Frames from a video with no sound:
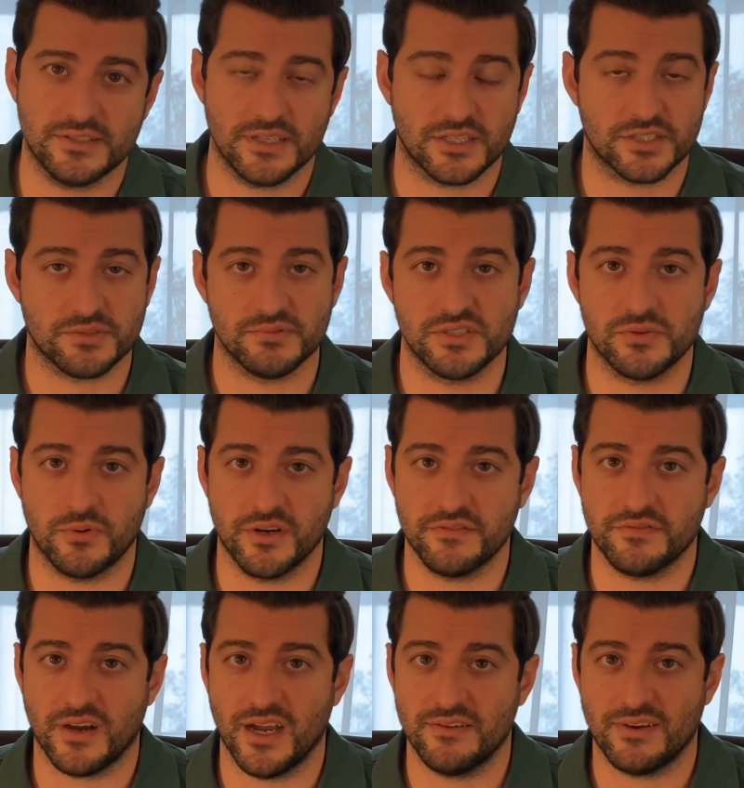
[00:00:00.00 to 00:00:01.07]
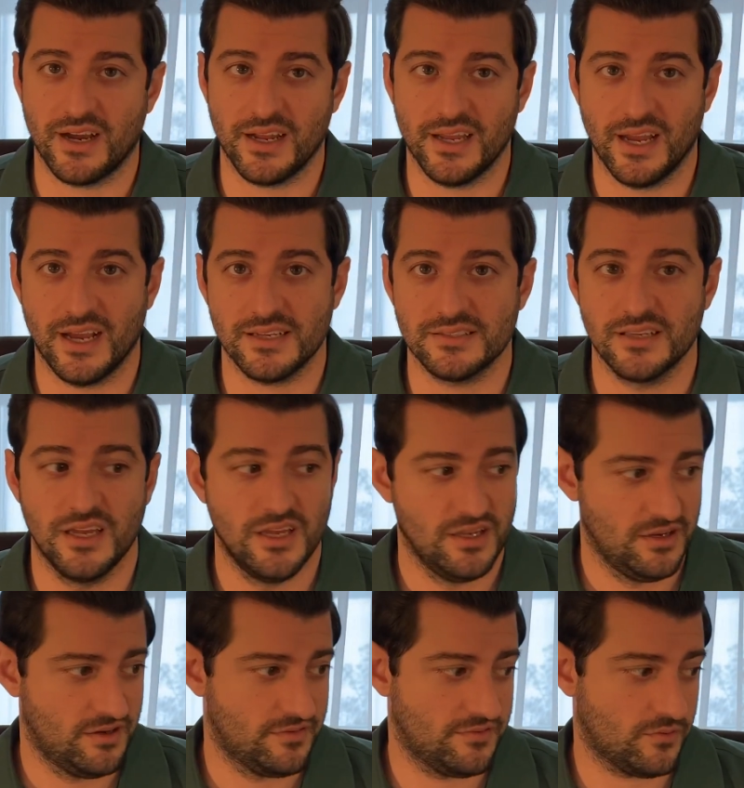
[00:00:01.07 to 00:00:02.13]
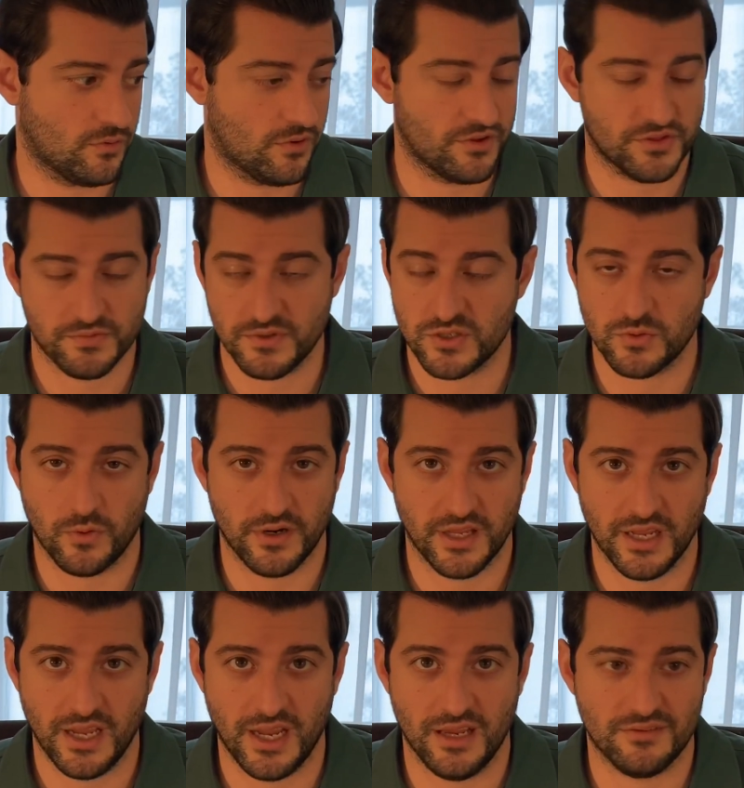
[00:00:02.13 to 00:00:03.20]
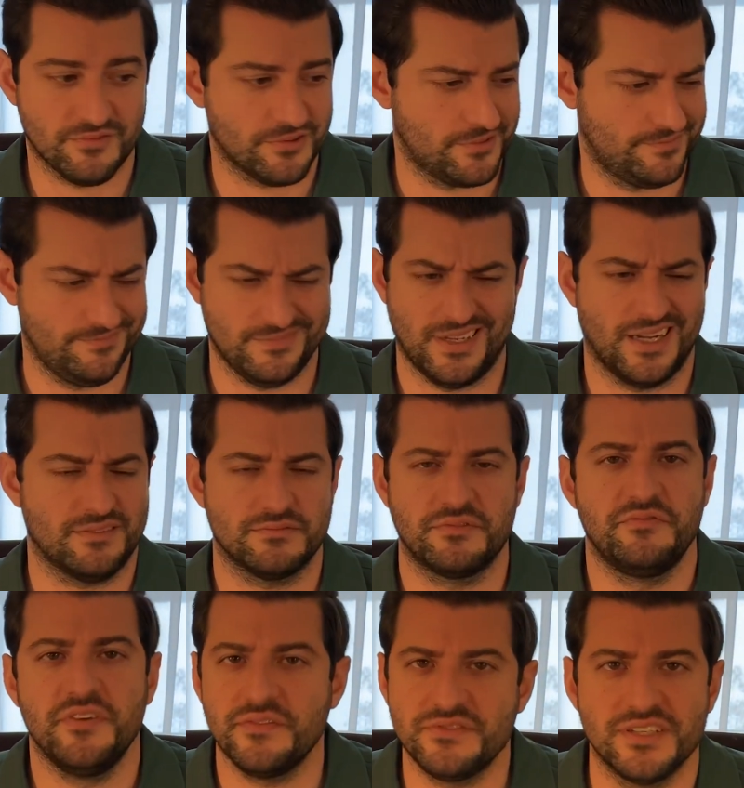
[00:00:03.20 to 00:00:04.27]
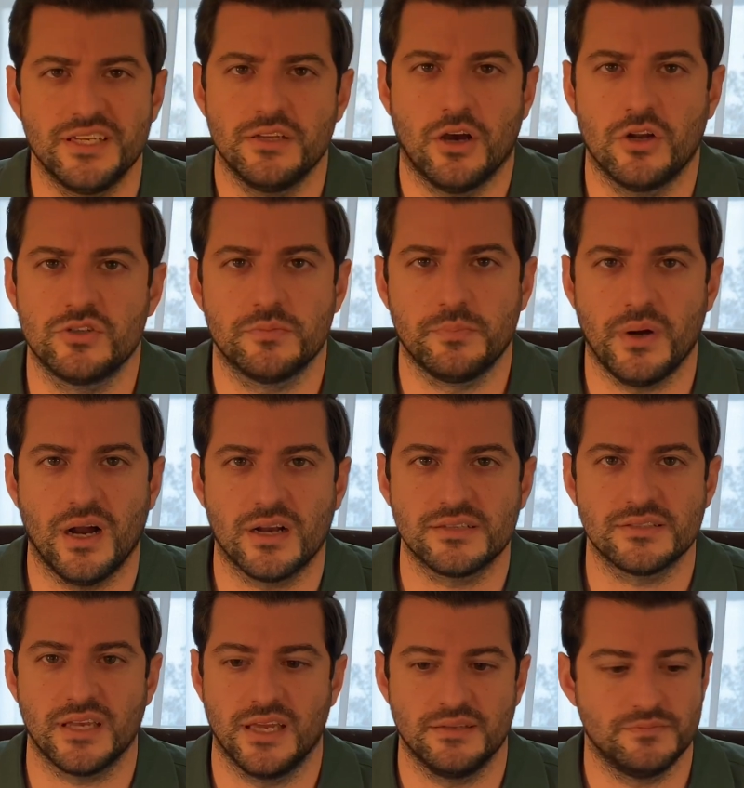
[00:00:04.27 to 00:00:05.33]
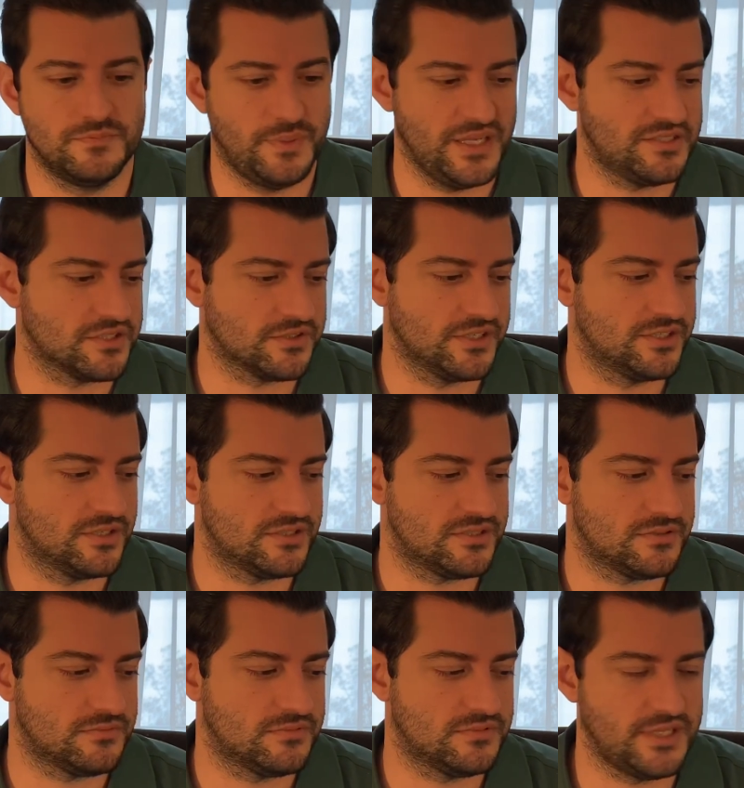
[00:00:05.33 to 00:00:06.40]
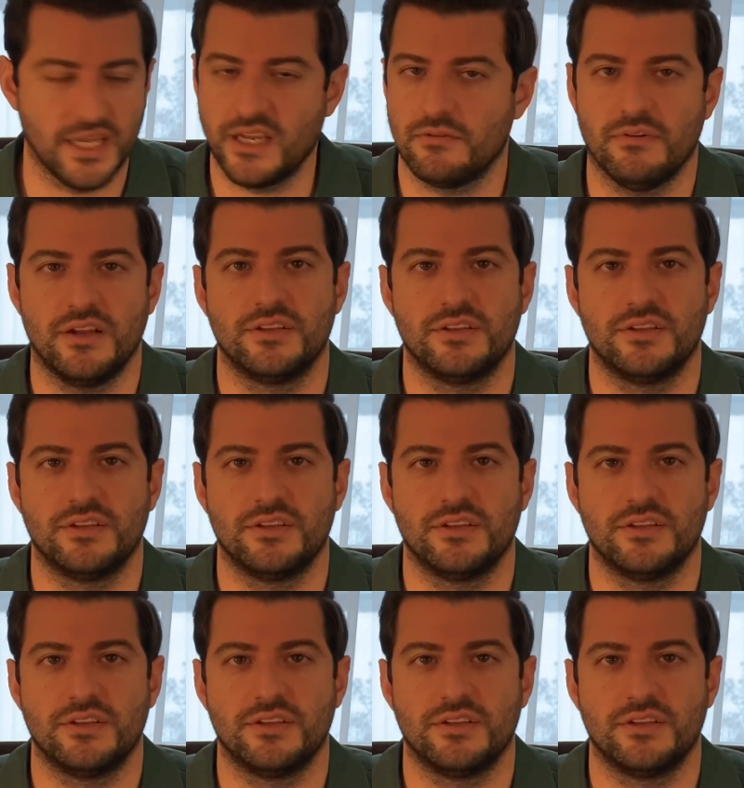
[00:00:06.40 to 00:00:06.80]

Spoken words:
325 IS or a 328 for like 1,500 bucks and basically just take it right to the